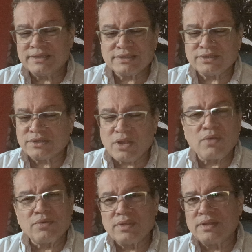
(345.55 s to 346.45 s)
So
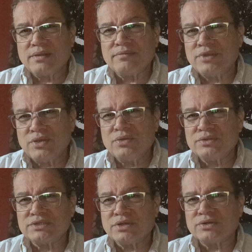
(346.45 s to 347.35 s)
don't
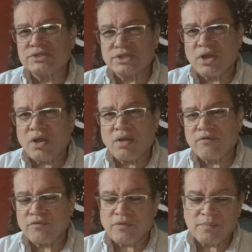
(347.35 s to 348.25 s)
use your saw
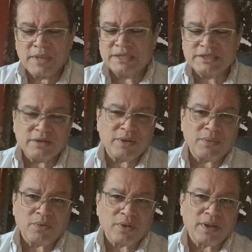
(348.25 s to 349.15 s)
for masonry
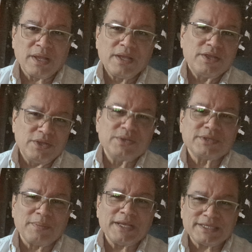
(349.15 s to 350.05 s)
work.
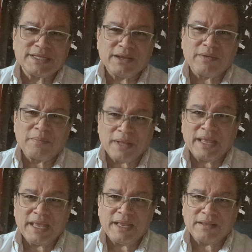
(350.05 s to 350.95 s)
Use a masonry
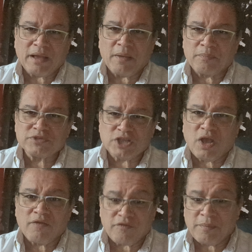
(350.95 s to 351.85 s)
blade
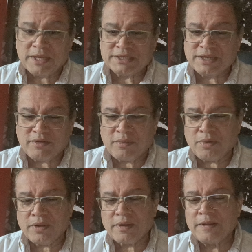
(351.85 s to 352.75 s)
saw for masonry
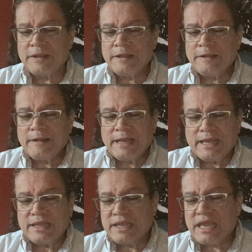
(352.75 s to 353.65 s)
work.
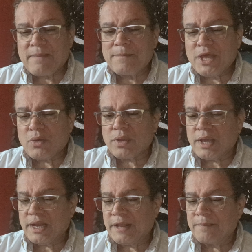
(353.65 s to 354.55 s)
And then you got metal
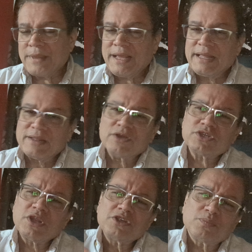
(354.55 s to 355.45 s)
cutting. Those
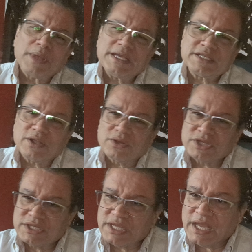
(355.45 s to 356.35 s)
are those blades that look
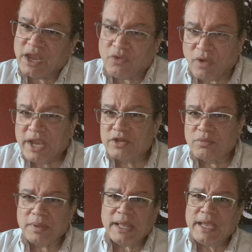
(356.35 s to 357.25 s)
just like a grinder
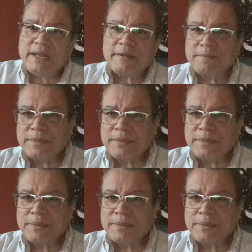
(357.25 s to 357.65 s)
blade.